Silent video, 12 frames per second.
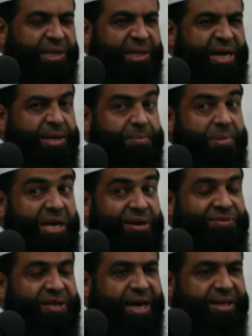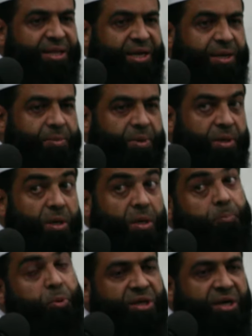Let him leave the gathering.
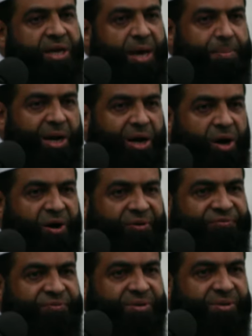Pull the camera off.